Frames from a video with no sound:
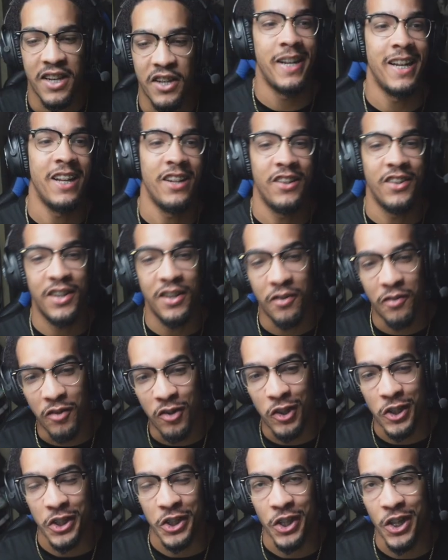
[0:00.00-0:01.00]
The
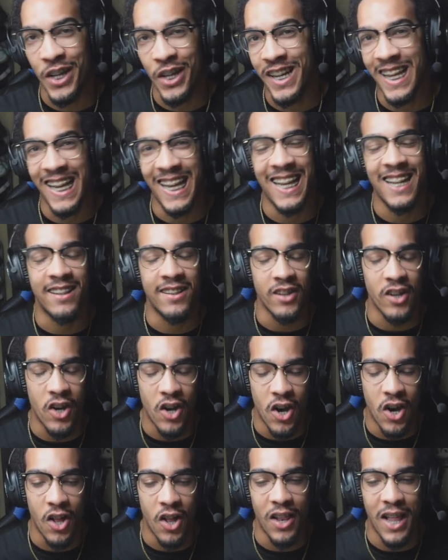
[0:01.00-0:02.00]
devotion, it's
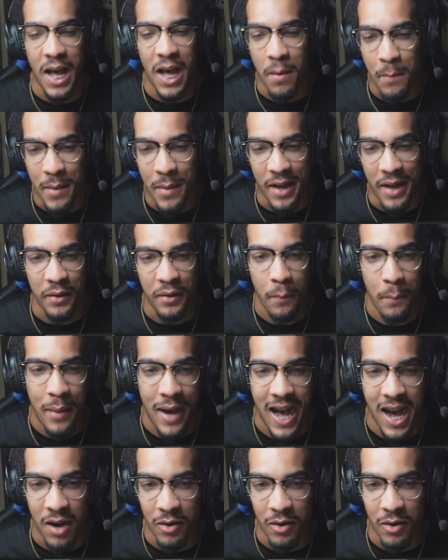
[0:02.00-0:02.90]
all about power.